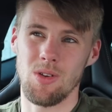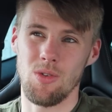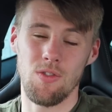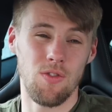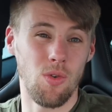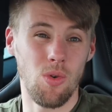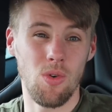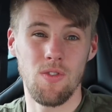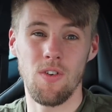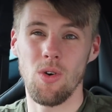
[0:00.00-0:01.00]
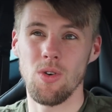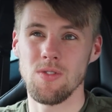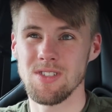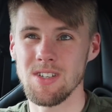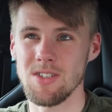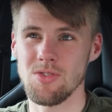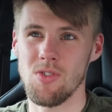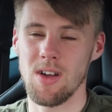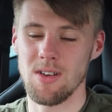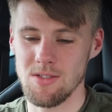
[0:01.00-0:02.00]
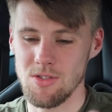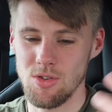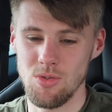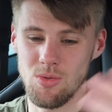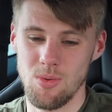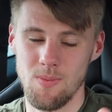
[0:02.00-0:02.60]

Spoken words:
like 4, 5, 6 grand to